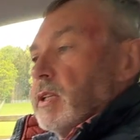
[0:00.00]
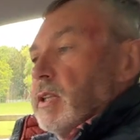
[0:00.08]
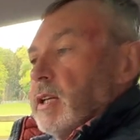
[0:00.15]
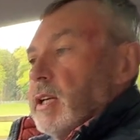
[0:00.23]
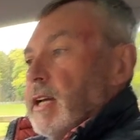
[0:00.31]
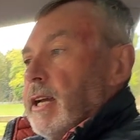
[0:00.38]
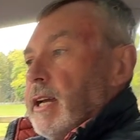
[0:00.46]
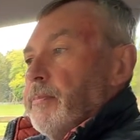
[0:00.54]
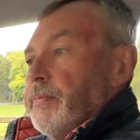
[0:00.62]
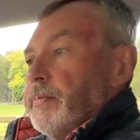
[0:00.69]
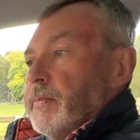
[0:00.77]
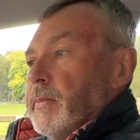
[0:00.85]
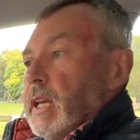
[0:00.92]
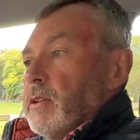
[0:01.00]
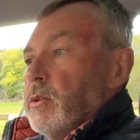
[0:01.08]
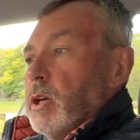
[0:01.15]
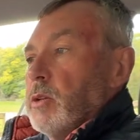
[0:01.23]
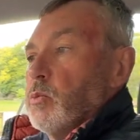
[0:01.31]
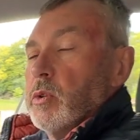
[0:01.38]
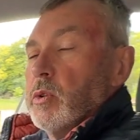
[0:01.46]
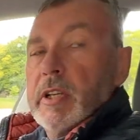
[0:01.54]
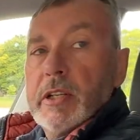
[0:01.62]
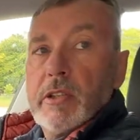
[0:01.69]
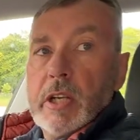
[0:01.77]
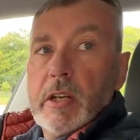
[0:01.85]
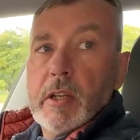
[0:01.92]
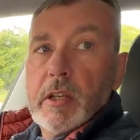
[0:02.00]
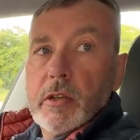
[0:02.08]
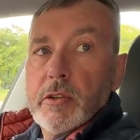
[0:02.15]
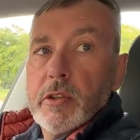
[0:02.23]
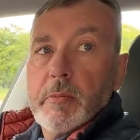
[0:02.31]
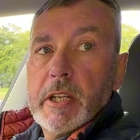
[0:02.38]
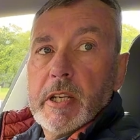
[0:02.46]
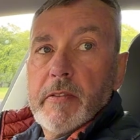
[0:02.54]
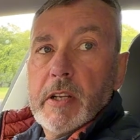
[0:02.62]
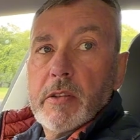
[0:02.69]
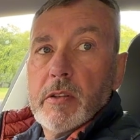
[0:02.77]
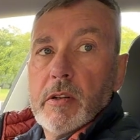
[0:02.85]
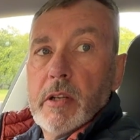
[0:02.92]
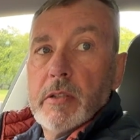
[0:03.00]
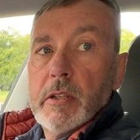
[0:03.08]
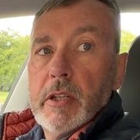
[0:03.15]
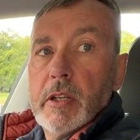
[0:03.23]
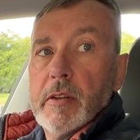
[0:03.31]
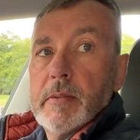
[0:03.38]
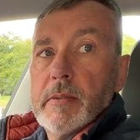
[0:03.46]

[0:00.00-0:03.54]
and wouldn't necessarily cost the manufacturer a lot to do it.